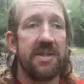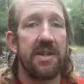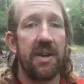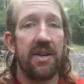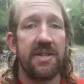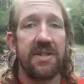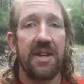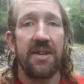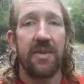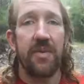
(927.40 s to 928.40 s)
today's
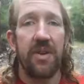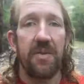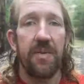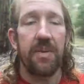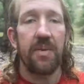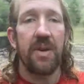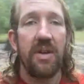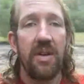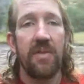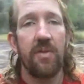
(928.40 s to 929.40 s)
day 3 of
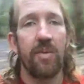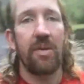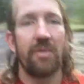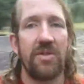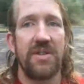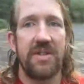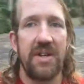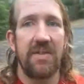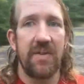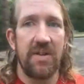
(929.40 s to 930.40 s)
3 for my
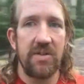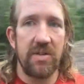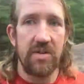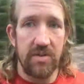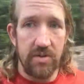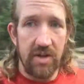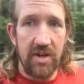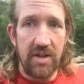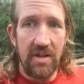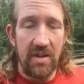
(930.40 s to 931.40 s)
multi-day event
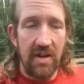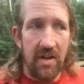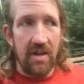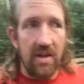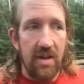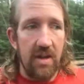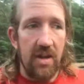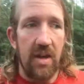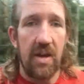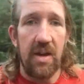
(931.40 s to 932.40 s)
training.
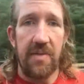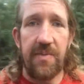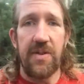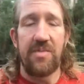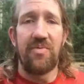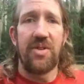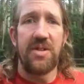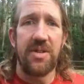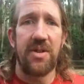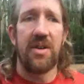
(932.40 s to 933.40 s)
Feeling
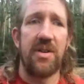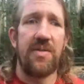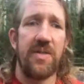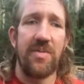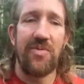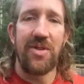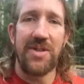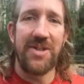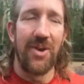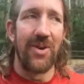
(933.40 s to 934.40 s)
pretty tired, feeling pretty
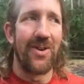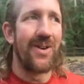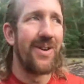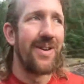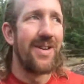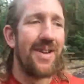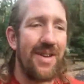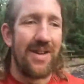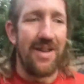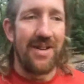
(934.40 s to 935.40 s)
sore.
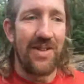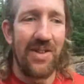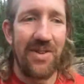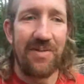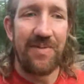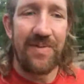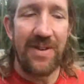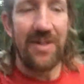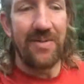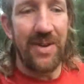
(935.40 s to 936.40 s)
A lot of
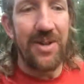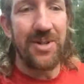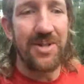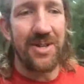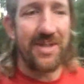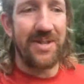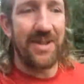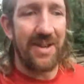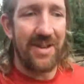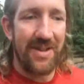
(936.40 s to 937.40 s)
elevation
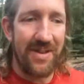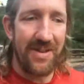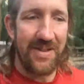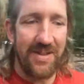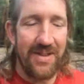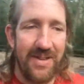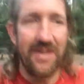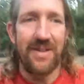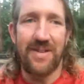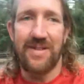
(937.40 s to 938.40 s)
yesterday,
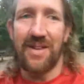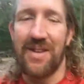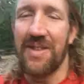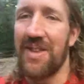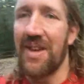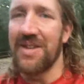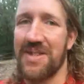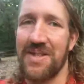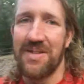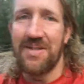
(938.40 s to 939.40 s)
like
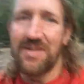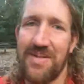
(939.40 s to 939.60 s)
1,000